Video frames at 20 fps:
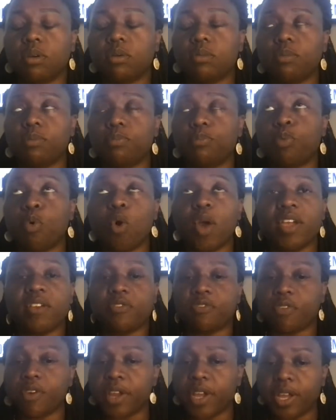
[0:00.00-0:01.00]

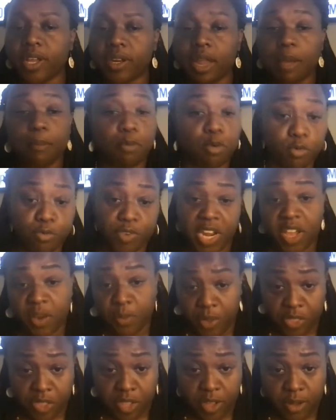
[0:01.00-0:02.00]
boyfriend that moved
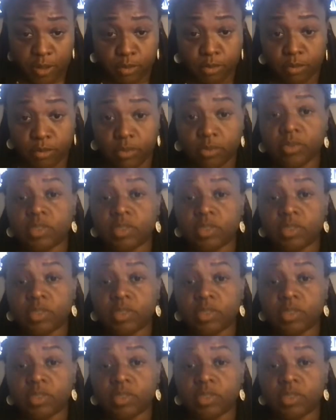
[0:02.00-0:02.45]
in with them